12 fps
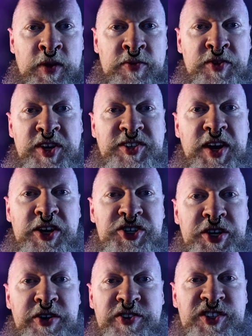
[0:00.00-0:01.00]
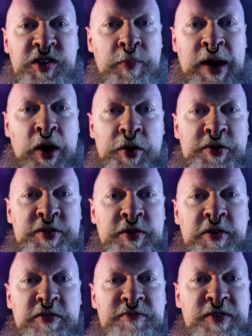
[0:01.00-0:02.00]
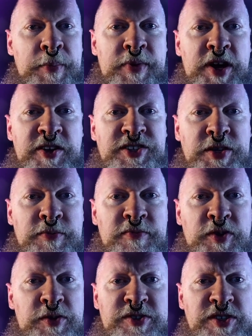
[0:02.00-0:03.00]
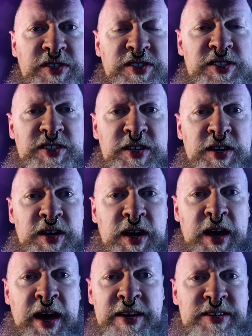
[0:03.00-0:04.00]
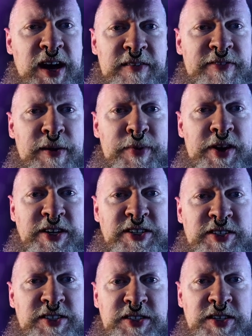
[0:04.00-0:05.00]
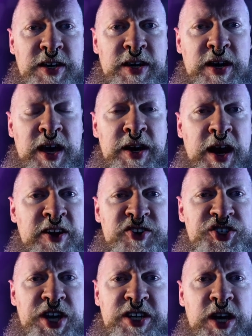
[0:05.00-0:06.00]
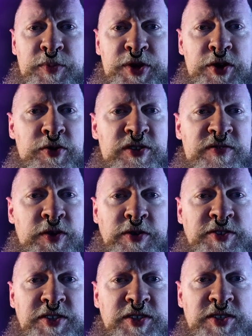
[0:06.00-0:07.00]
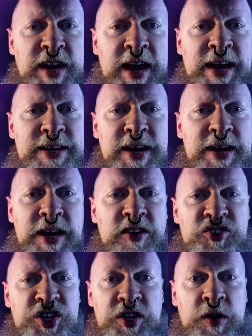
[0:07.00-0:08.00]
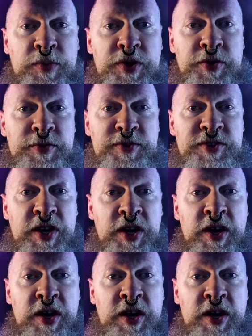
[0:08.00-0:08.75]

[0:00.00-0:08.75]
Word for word: The discussions about feminism versus anti feminists and SJWs versus anti SJWs,